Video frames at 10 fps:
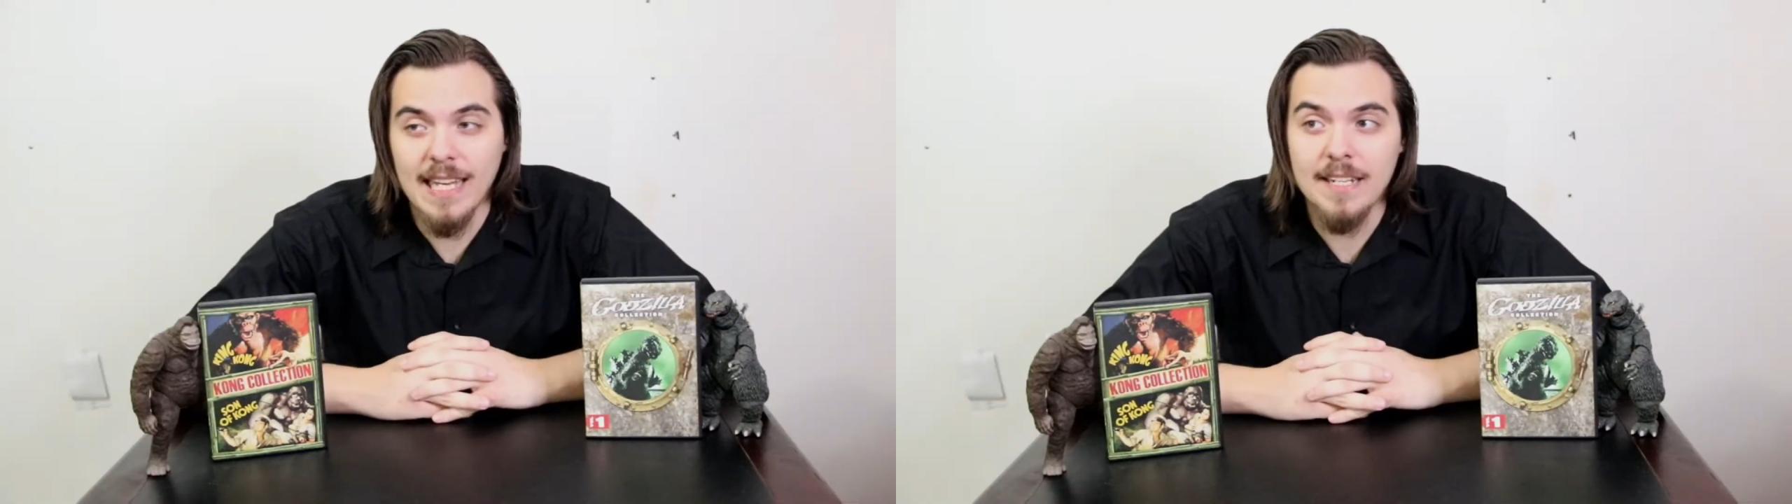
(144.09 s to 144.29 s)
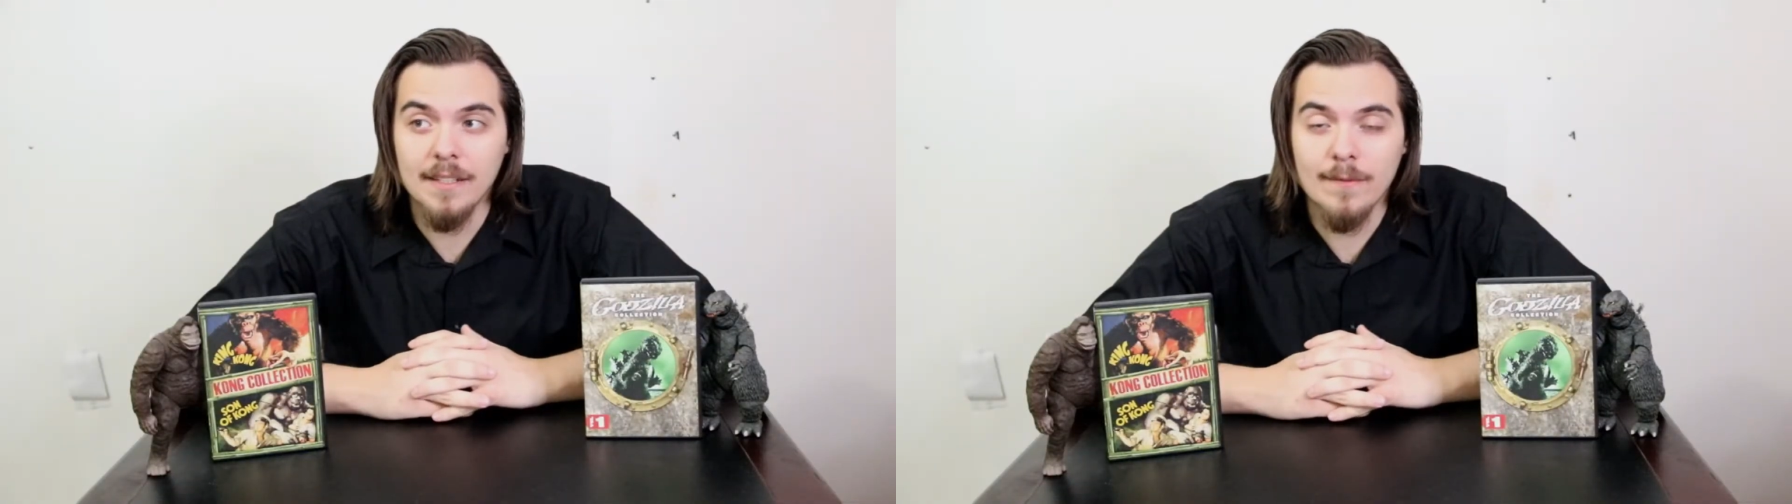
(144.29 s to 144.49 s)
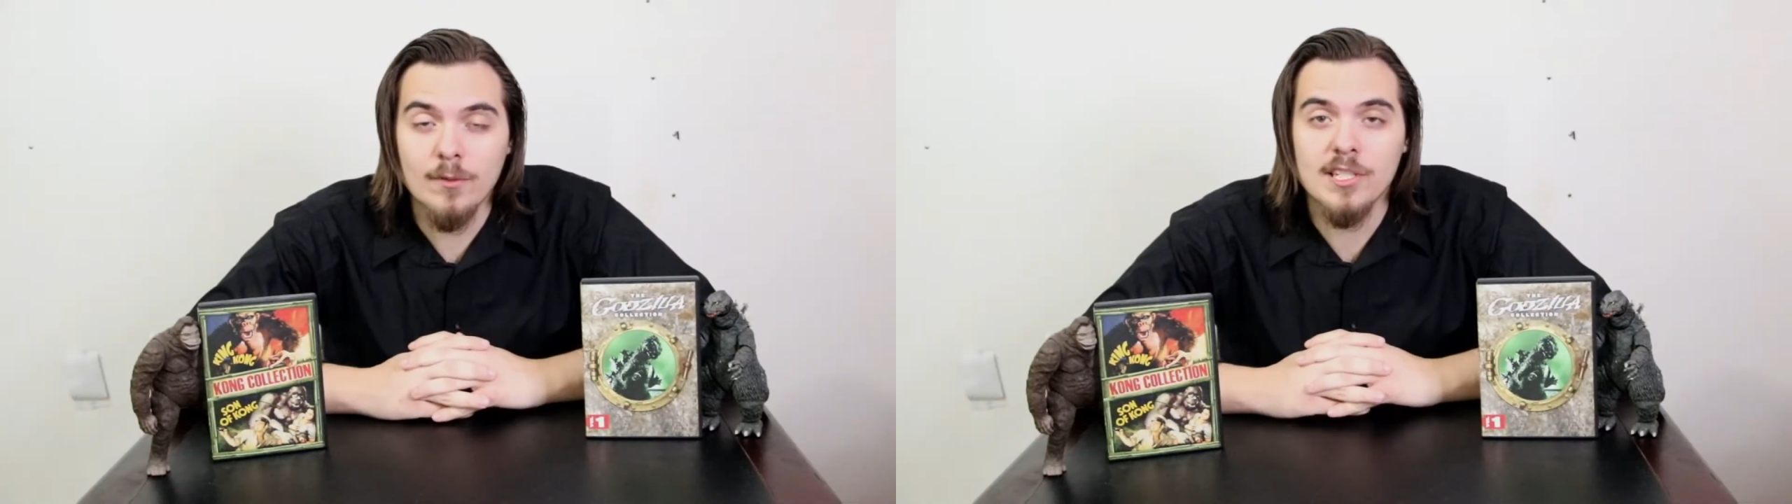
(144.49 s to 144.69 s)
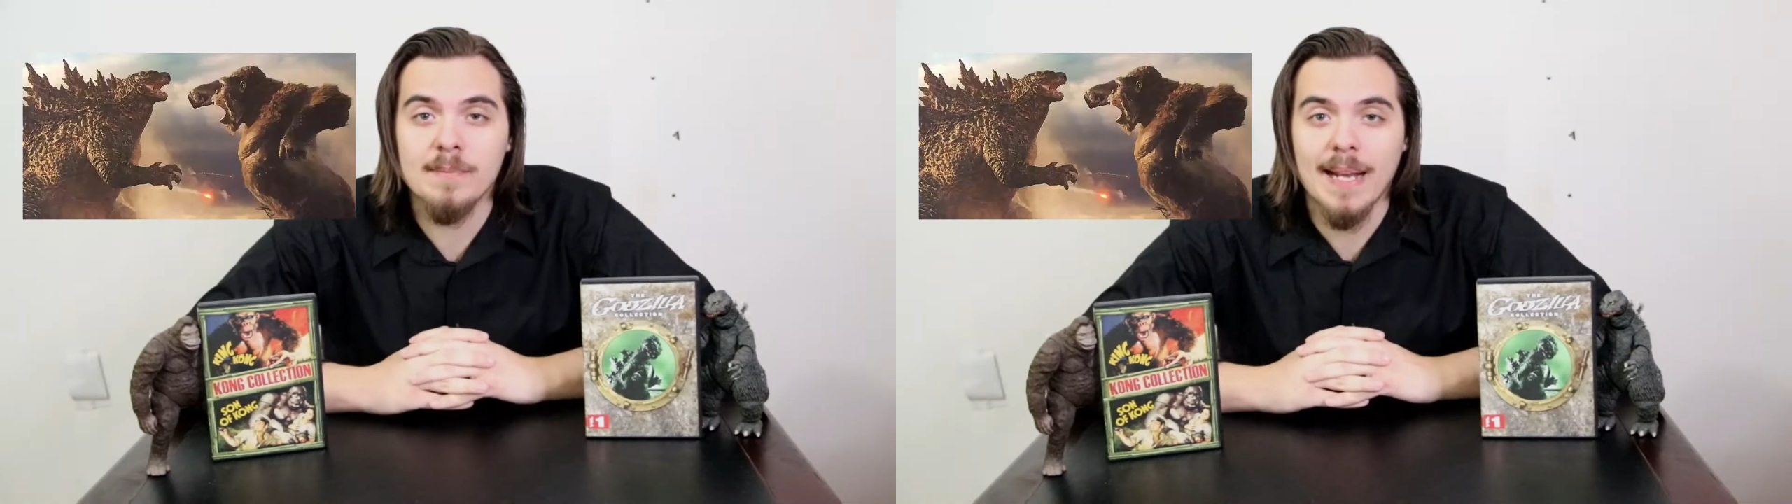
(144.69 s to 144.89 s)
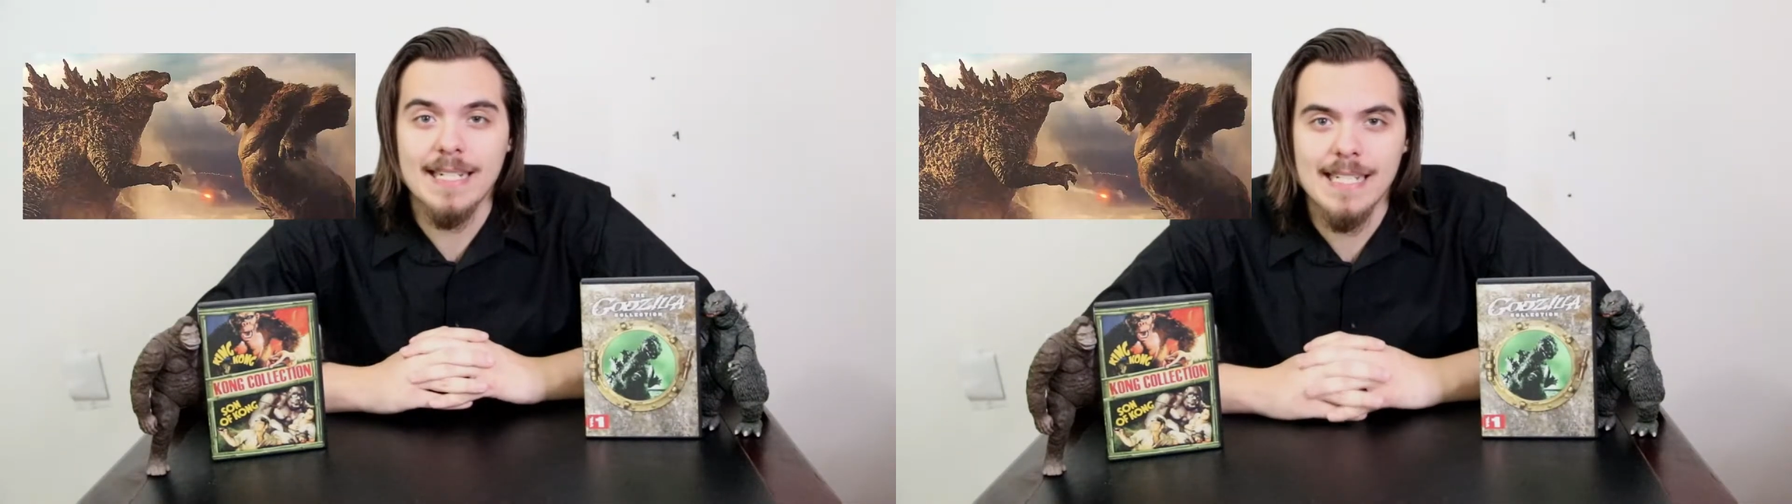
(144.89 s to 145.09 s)
they delivered
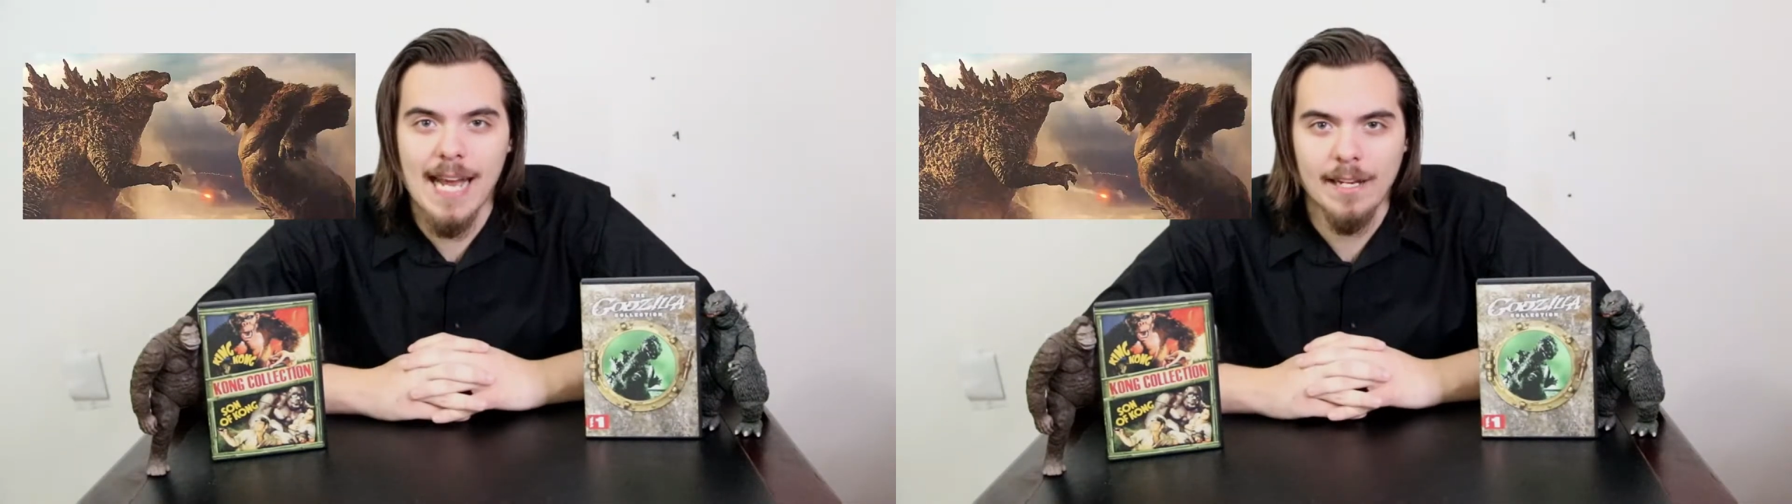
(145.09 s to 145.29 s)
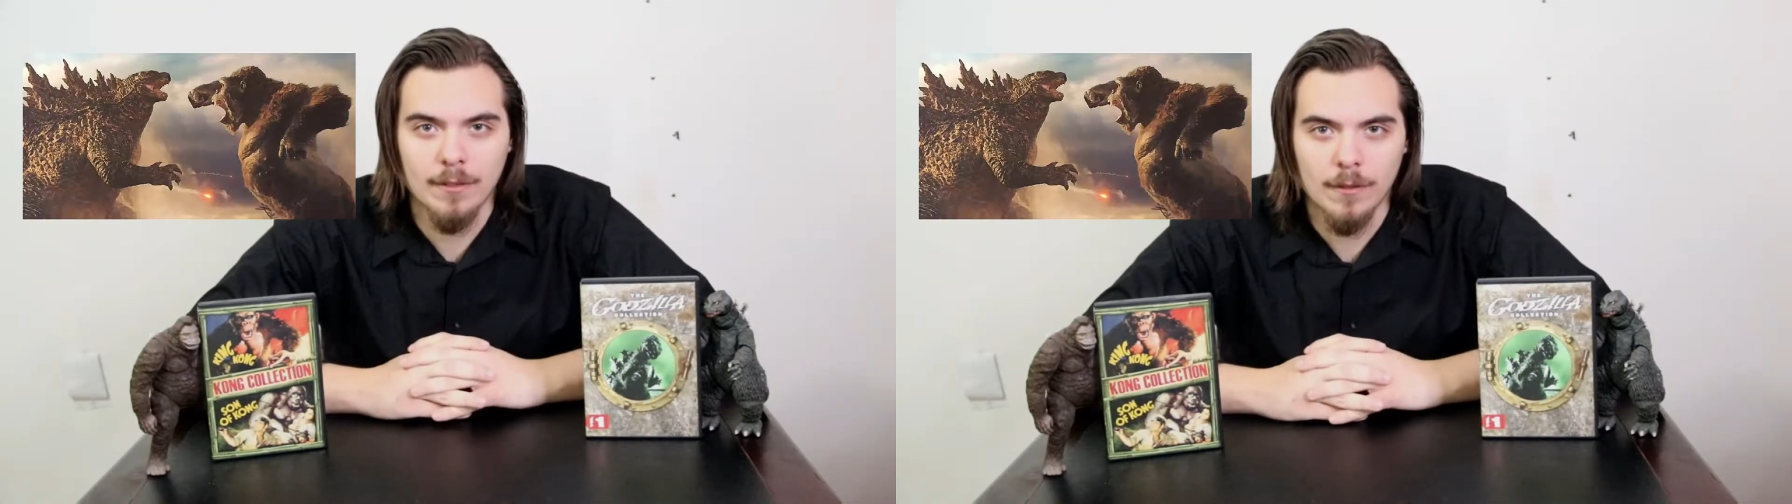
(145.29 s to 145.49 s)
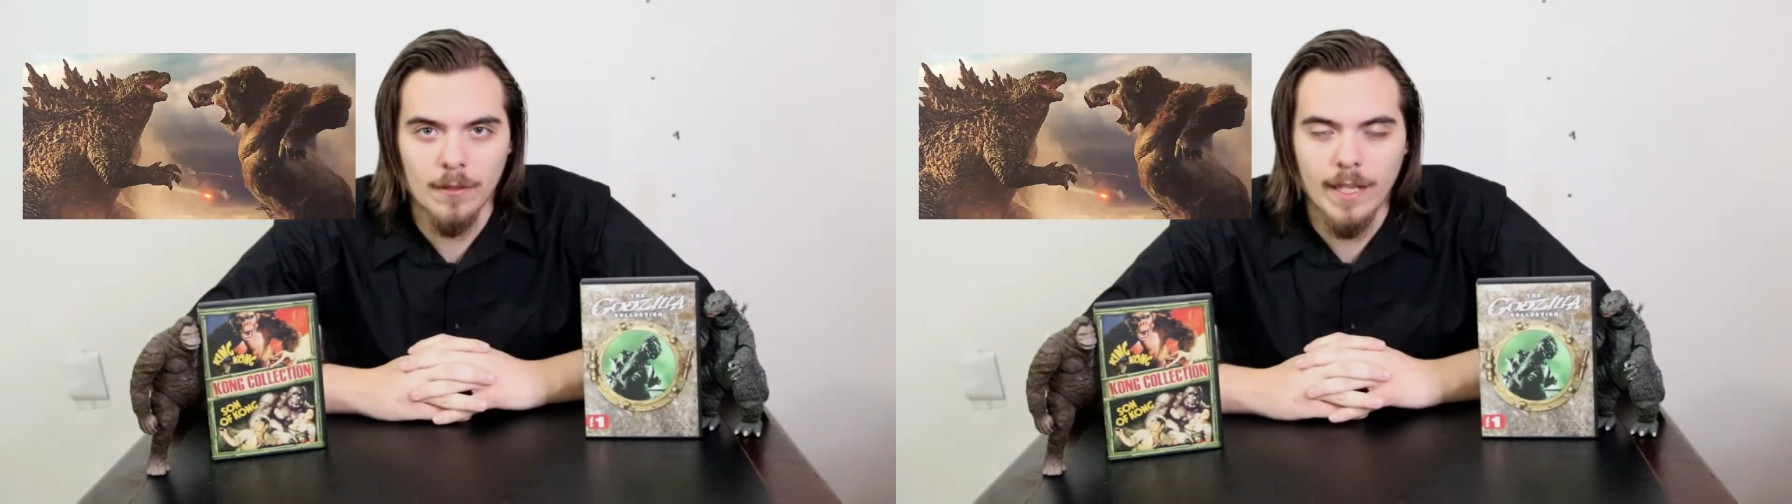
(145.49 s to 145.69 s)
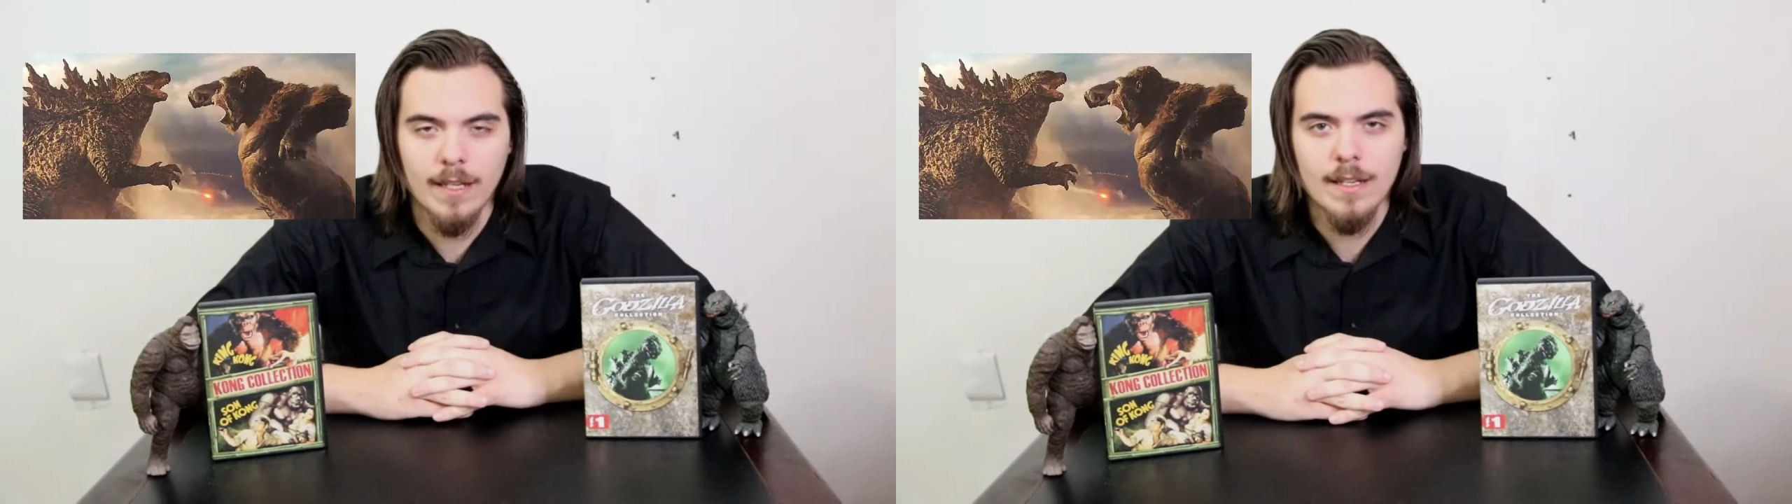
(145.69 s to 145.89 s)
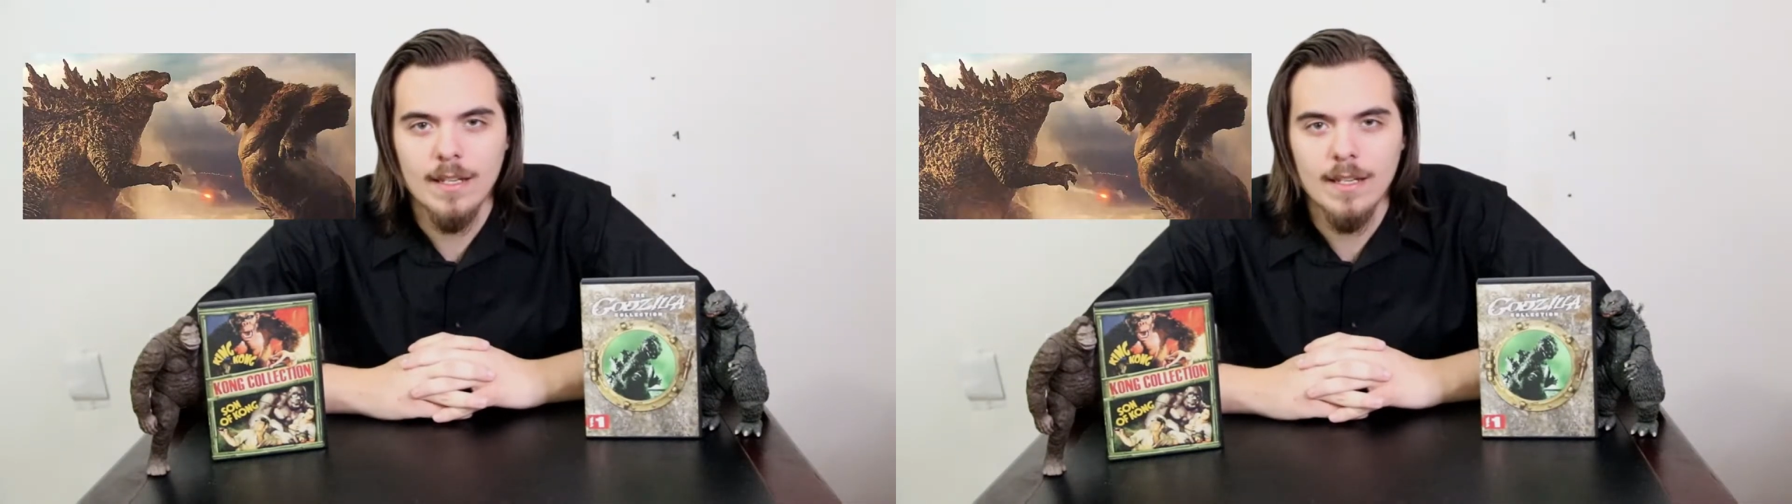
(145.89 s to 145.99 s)
spectacularly.